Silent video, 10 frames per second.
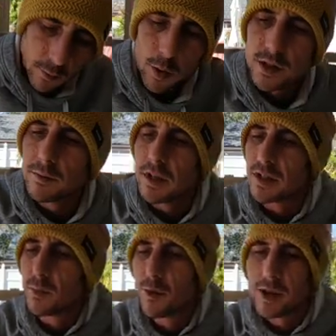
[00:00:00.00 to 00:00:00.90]
Of course I'm
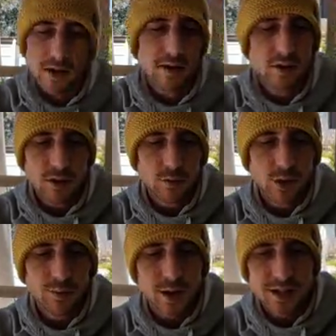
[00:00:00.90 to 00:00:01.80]
disappointing. The
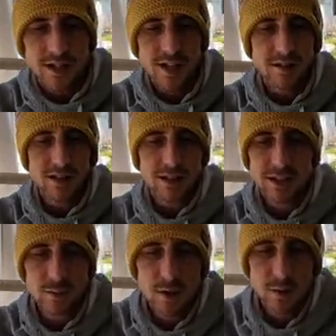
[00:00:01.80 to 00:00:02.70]
Lord is busting, man.
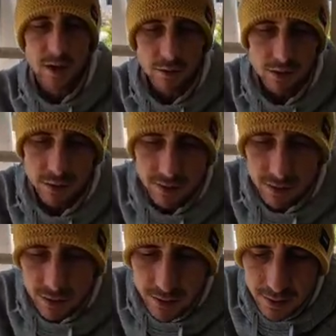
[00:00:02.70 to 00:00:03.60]
Let's be real.
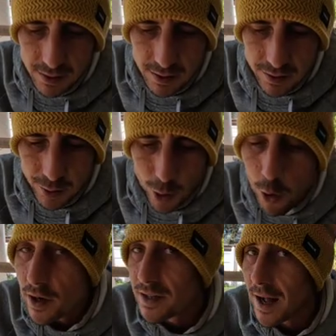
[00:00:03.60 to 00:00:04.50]
The
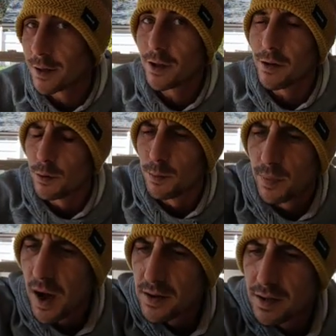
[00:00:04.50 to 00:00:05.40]
goal is not to
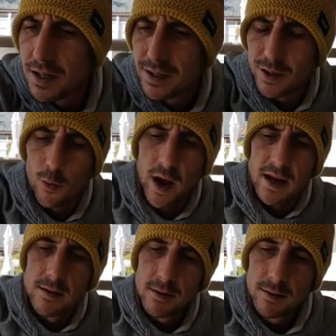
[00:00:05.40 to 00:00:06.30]
bust, it's to
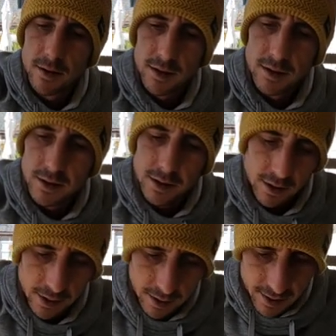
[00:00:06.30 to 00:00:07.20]
win.
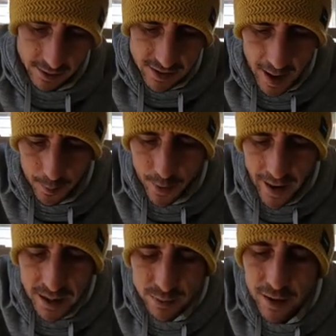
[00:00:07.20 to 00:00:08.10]
Top
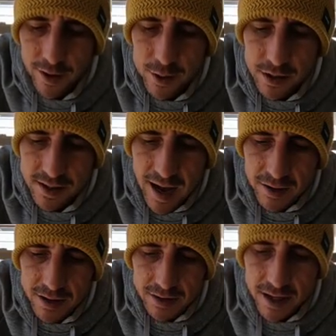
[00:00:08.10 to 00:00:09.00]
prize, five hundred
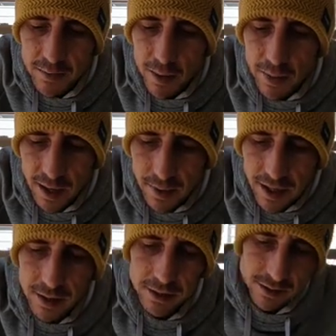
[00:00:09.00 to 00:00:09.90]
thousand. Come on,
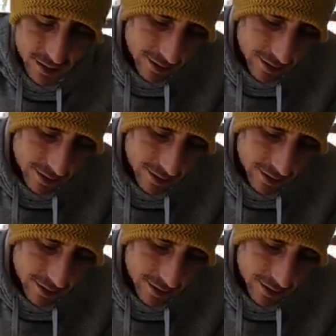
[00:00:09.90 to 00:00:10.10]
baby.